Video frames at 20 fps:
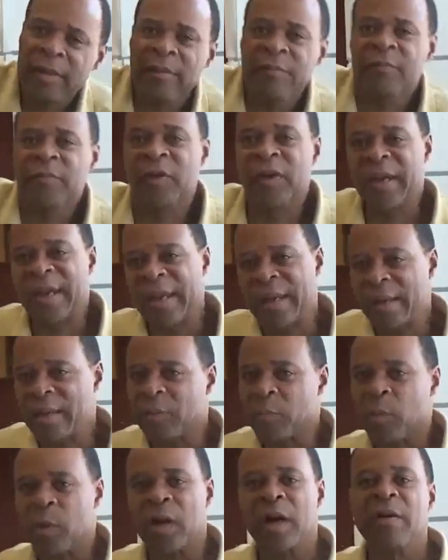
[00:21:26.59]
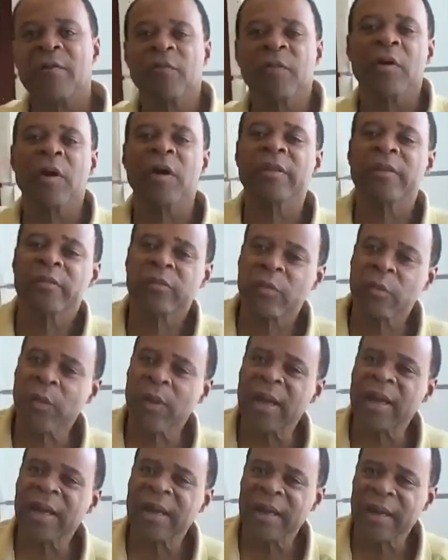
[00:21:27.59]
forget it. Wherever on the
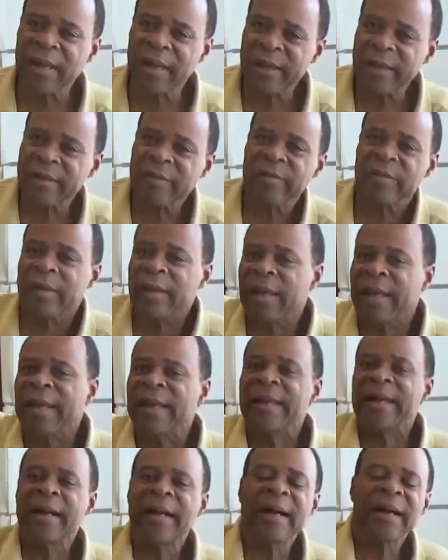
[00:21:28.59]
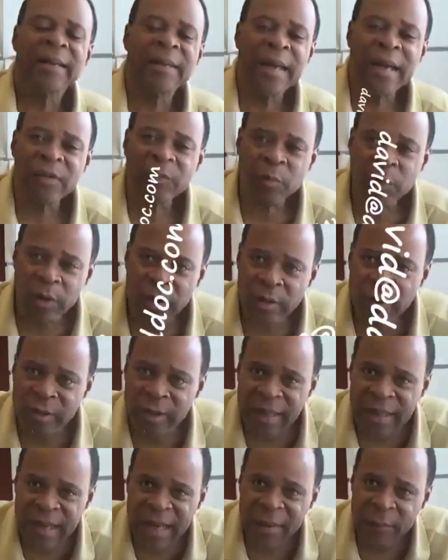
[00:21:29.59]
screen it is, that's where you
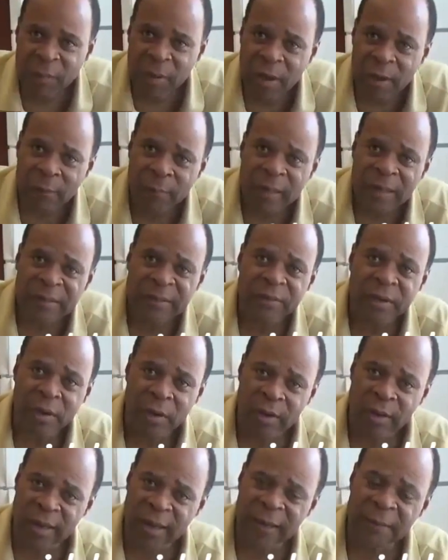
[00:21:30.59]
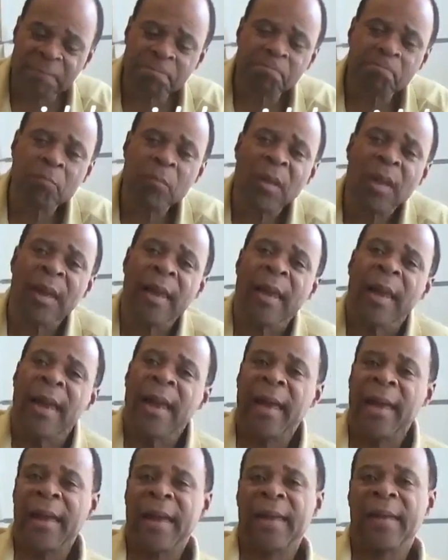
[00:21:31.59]
can email me, okay?
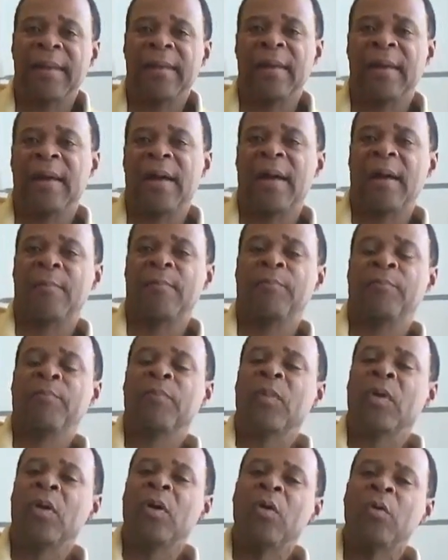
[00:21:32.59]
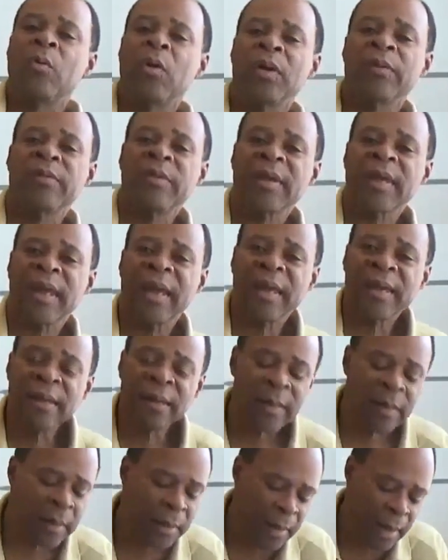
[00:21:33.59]
And once
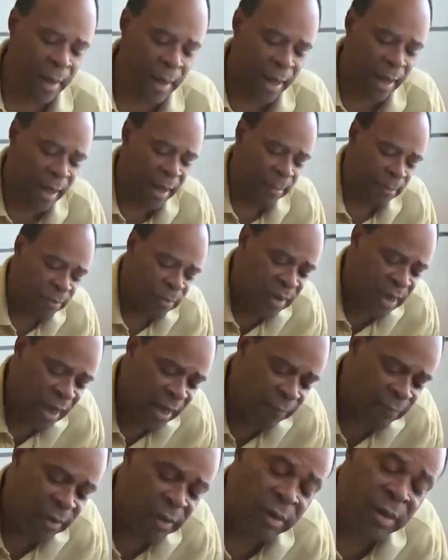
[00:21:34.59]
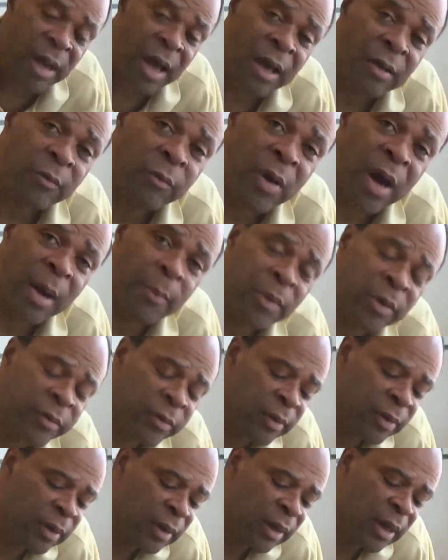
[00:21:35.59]
again, I'm David Doc
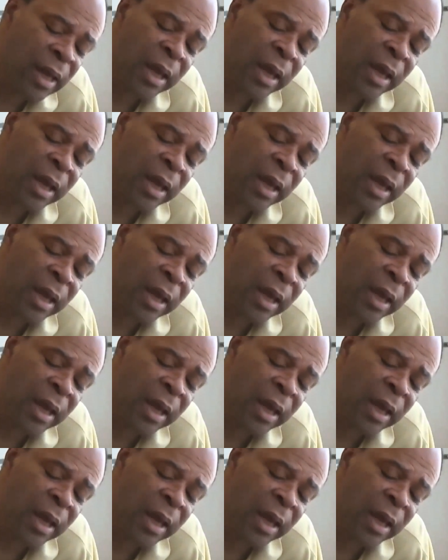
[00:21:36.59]
Robertson.